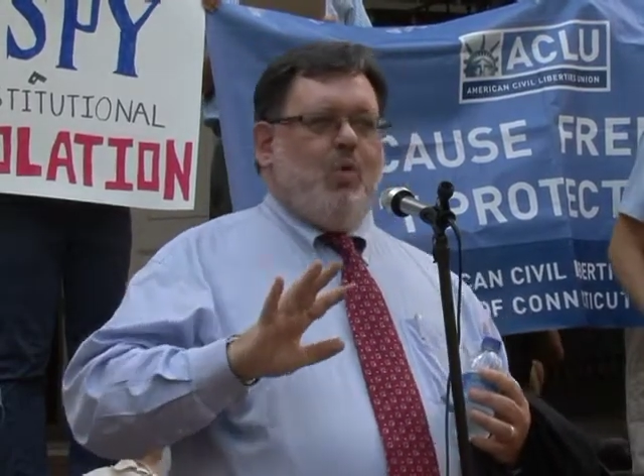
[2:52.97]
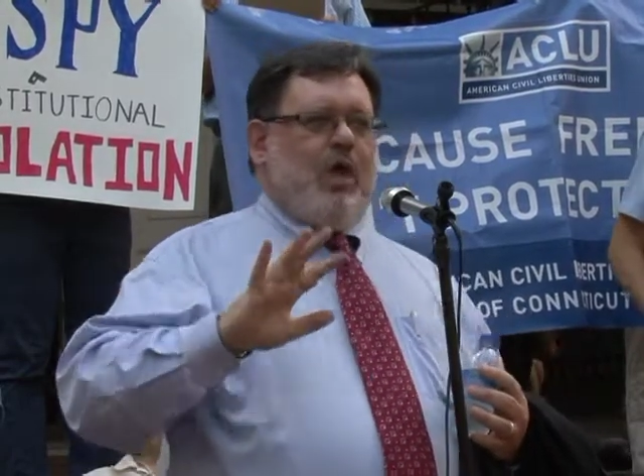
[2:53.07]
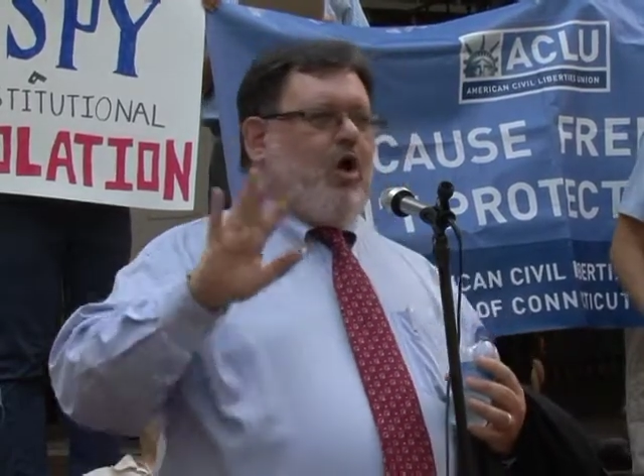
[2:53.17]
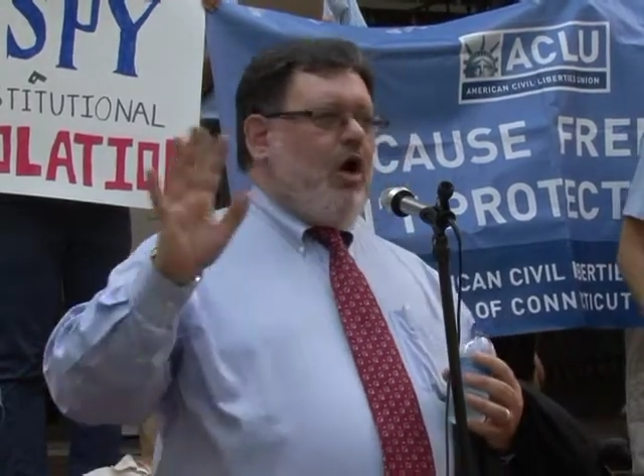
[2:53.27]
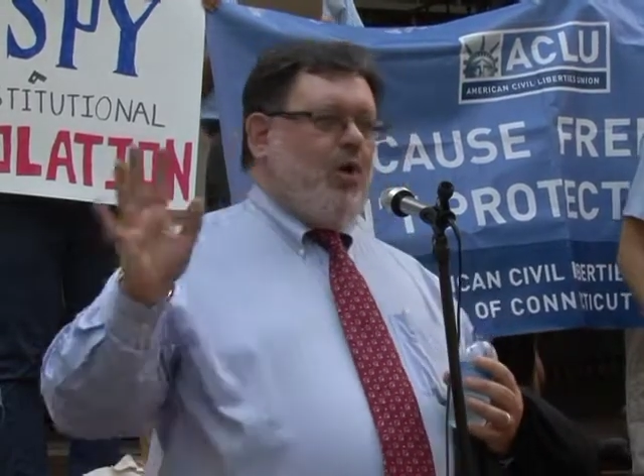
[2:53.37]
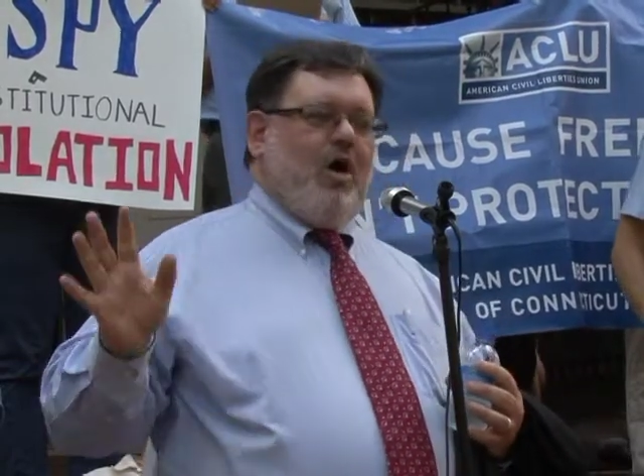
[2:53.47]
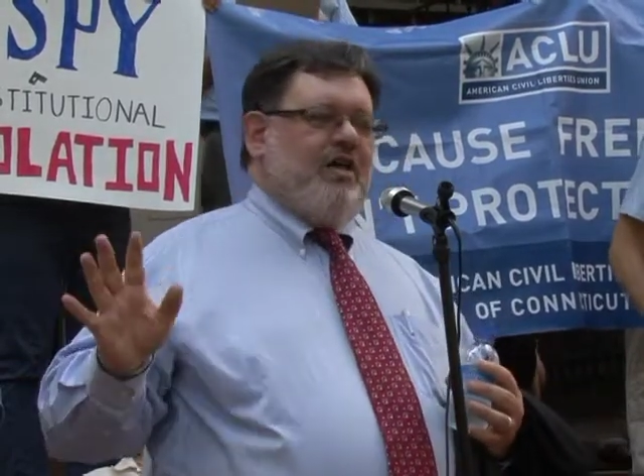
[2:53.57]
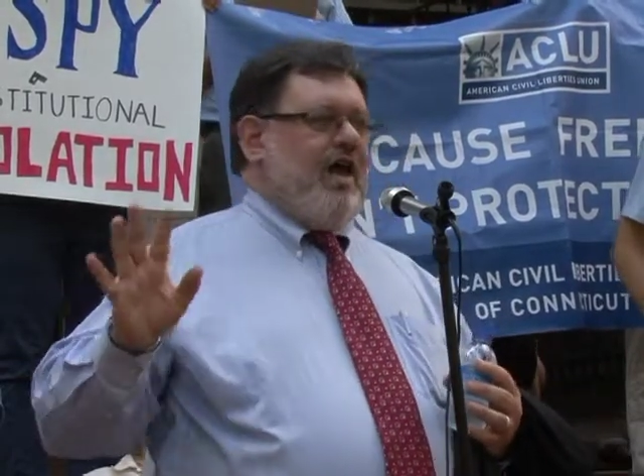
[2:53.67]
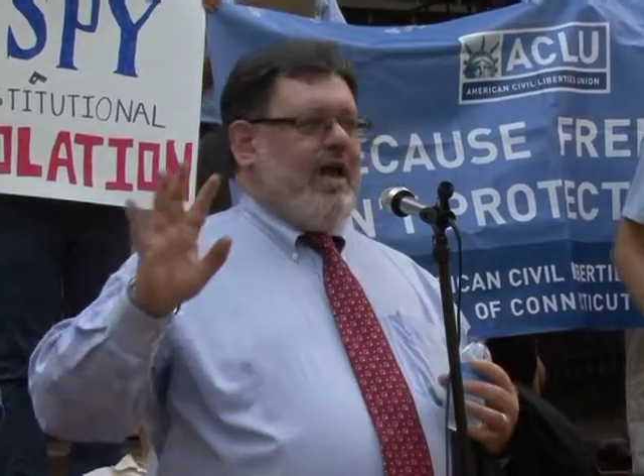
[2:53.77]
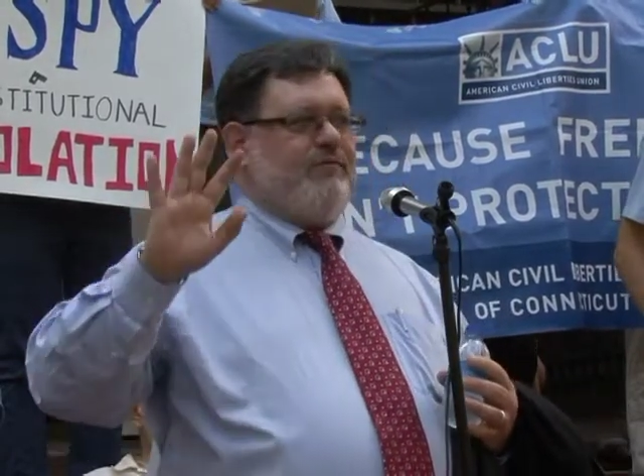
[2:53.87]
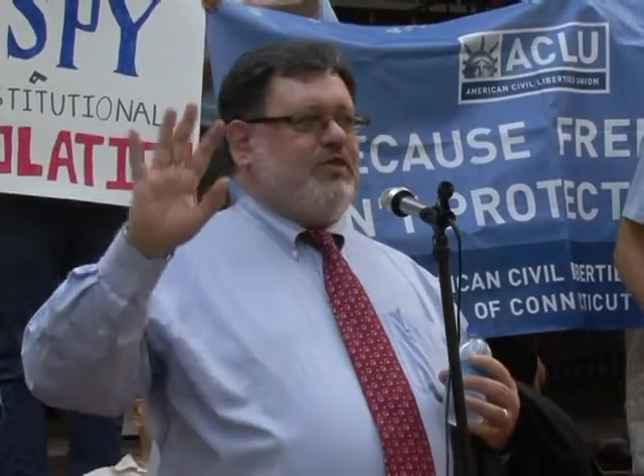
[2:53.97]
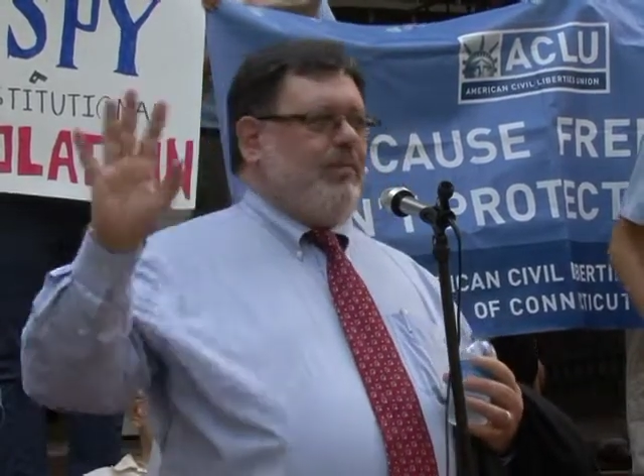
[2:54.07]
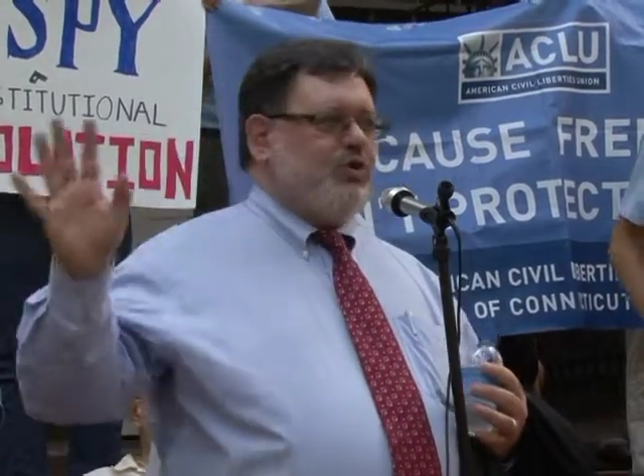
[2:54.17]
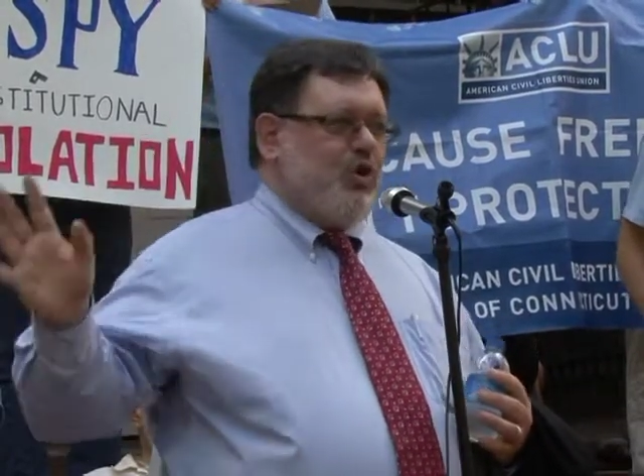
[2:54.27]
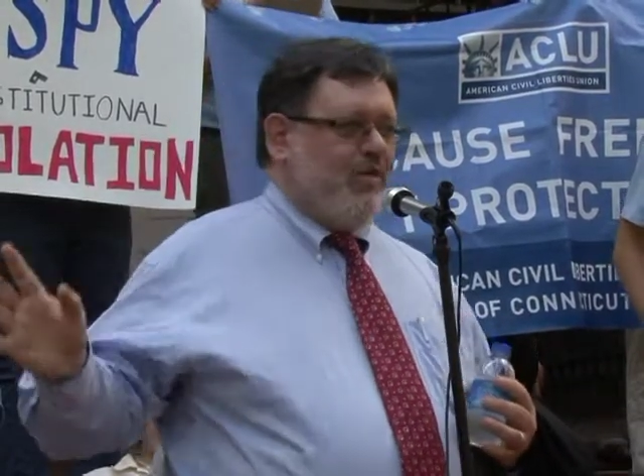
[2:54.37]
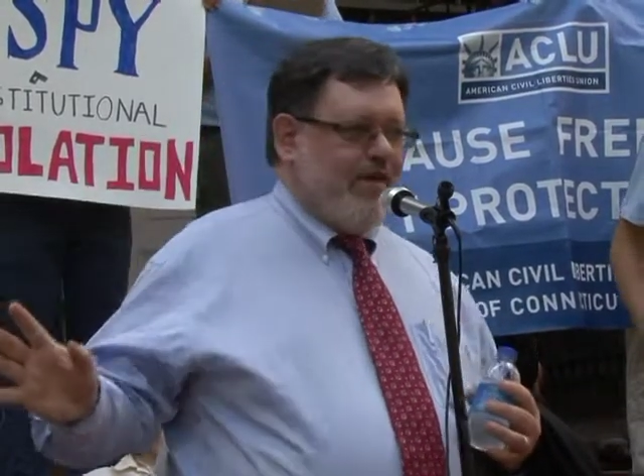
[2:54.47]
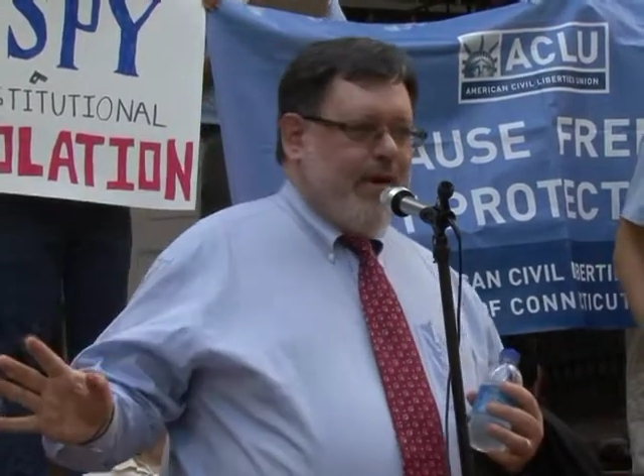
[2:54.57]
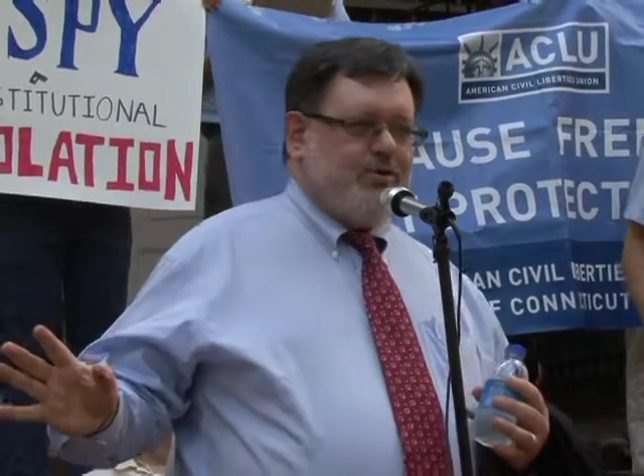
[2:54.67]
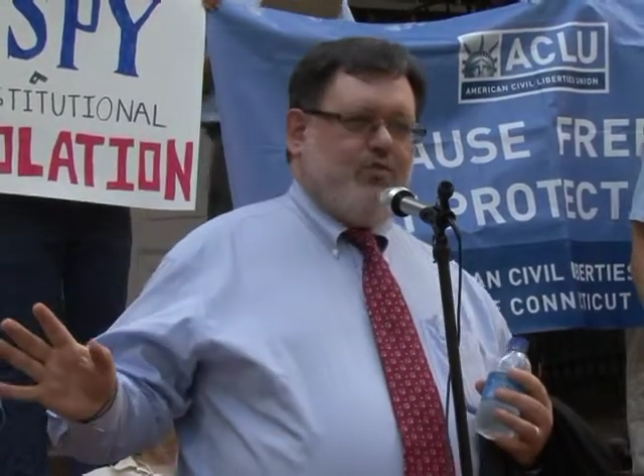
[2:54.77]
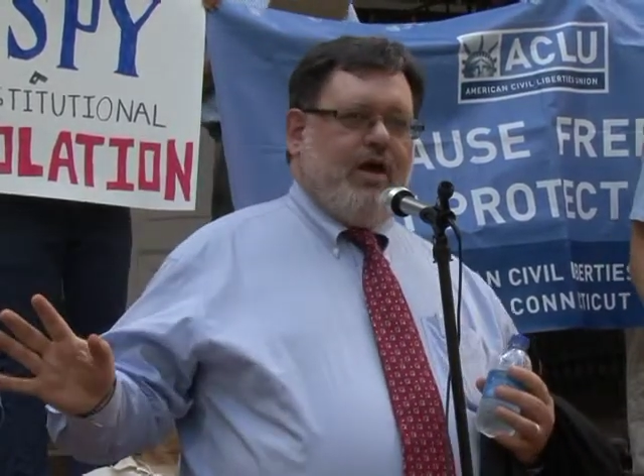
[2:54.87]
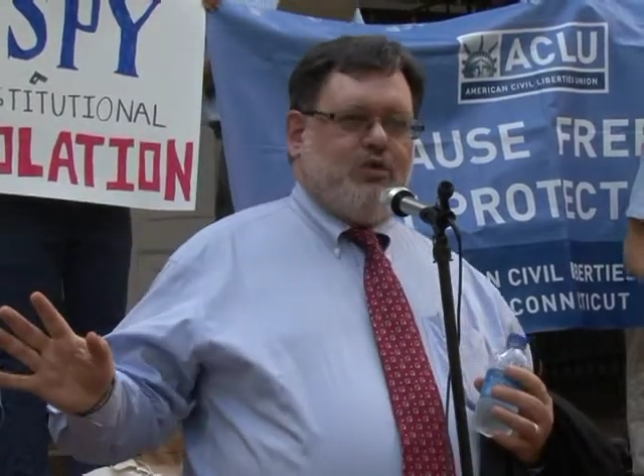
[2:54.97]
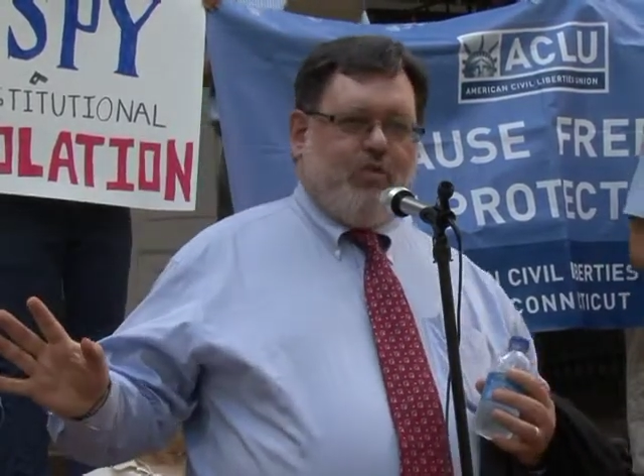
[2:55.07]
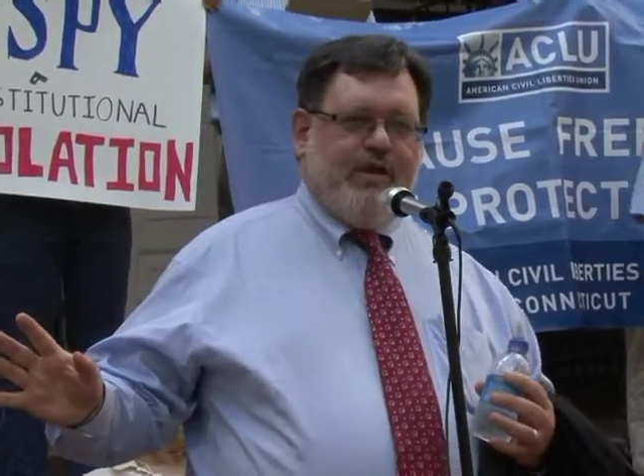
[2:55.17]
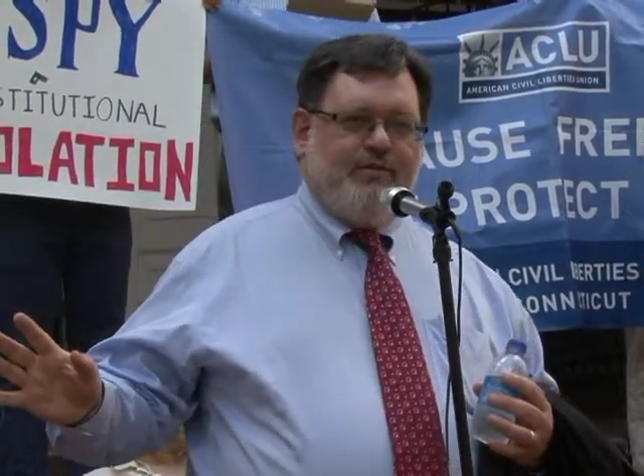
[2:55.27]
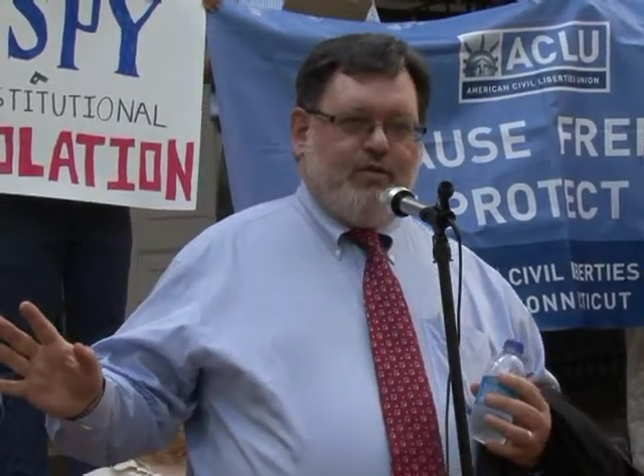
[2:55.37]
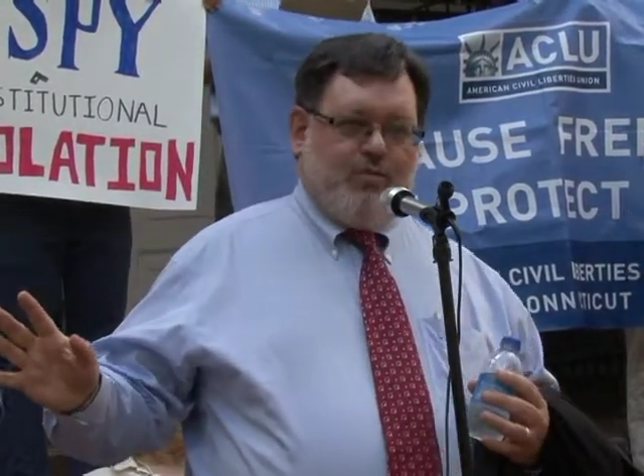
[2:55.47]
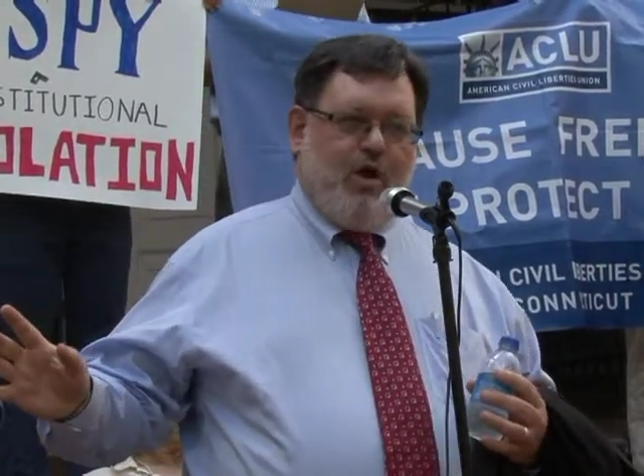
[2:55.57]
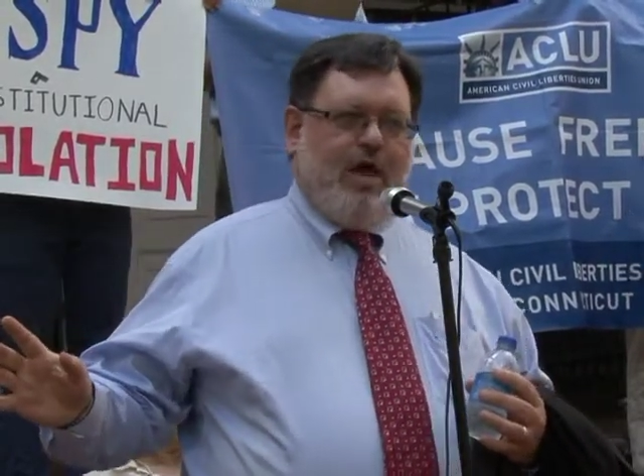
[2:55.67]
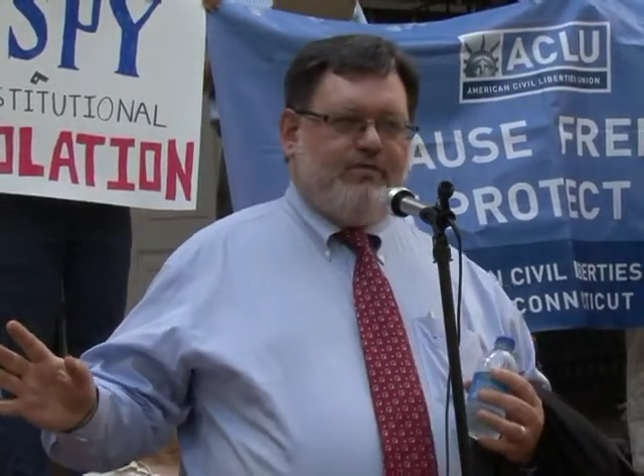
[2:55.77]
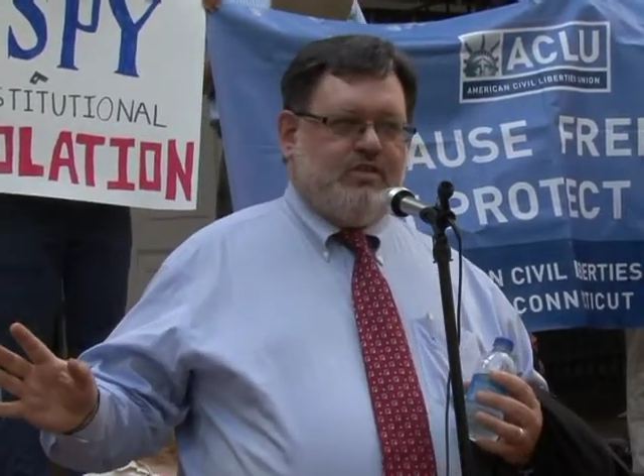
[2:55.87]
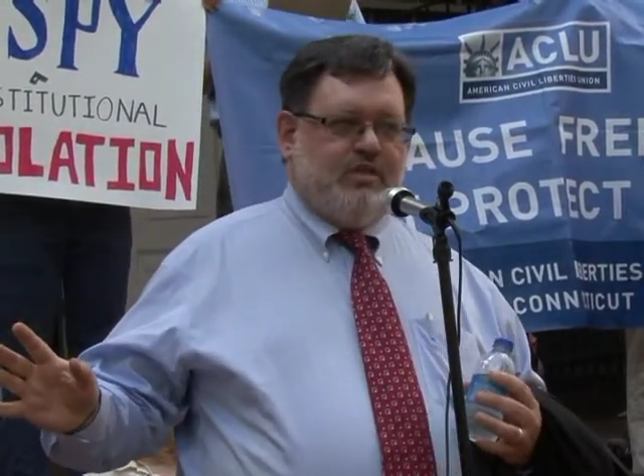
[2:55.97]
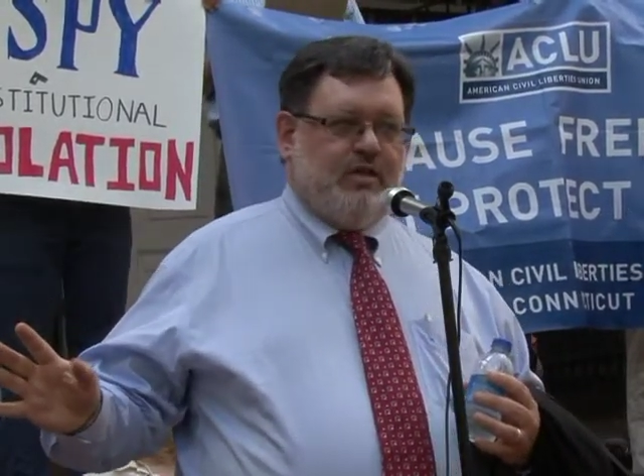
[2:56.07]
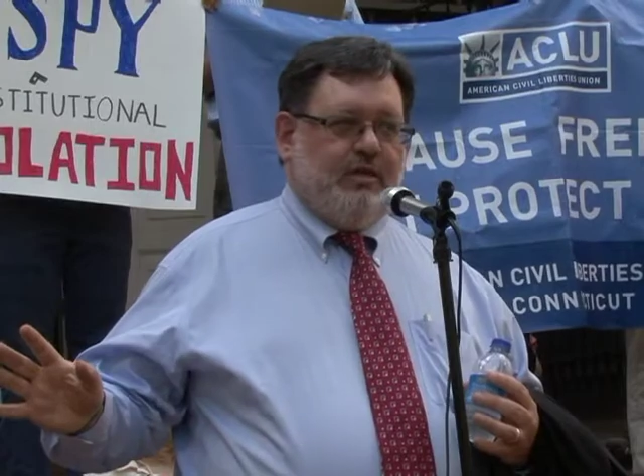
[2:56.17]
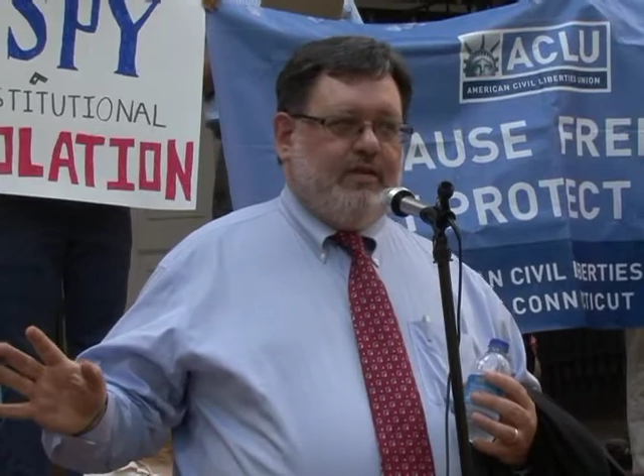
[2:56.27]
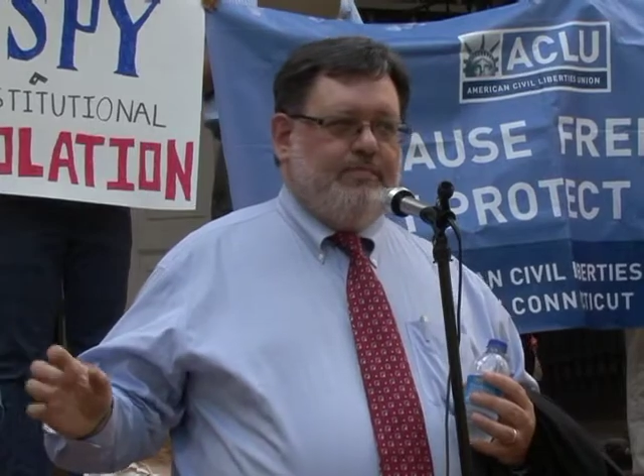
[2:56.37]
we all want to have some sort of abstract right to privacy.